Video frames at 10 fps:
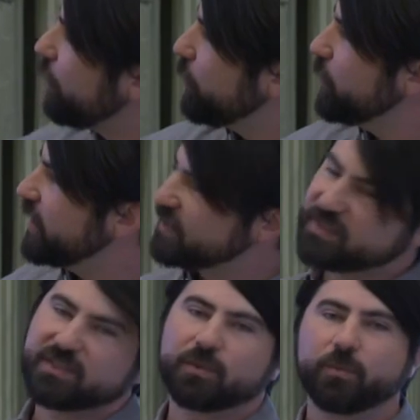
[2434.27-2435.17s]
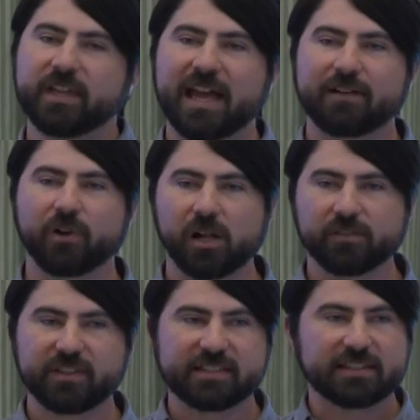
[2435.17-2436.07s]
through this, we have all
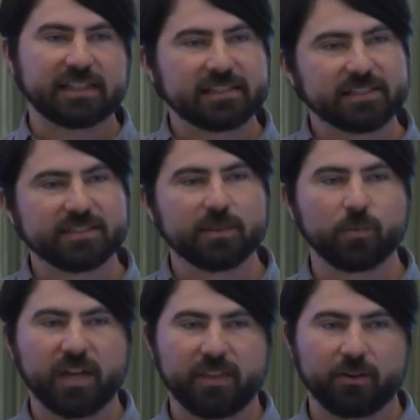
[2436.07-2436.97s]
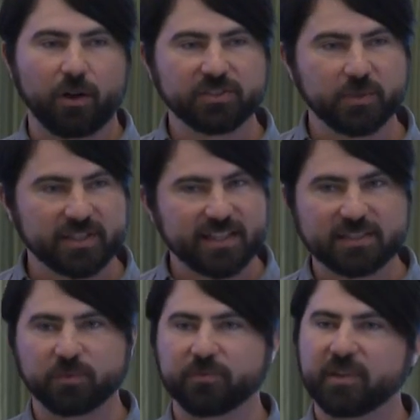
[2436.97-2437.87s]
of these linked in some way that are also
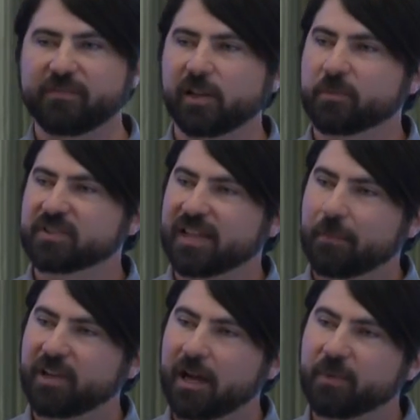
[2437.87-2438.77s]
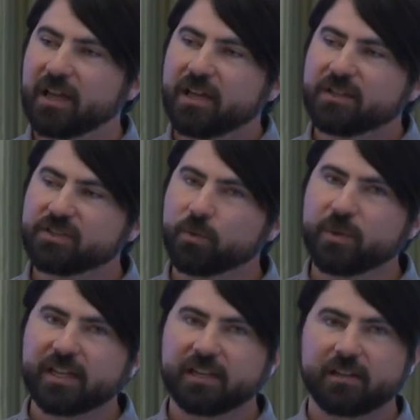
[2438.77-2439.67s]
accessible from the developer's laptop. So
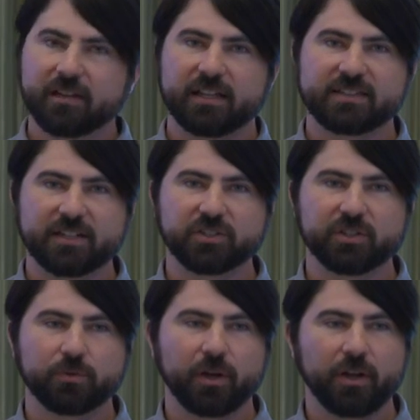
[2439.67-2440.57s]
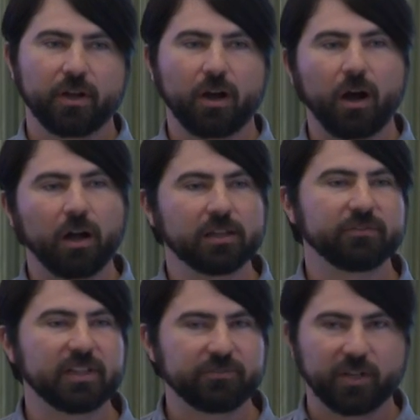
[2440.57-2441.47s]
we can essentially run all
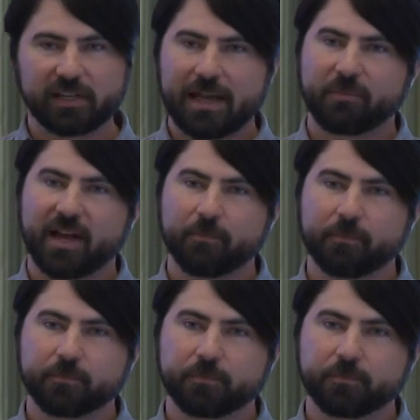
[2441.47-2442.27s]
of Lyft on a laptop.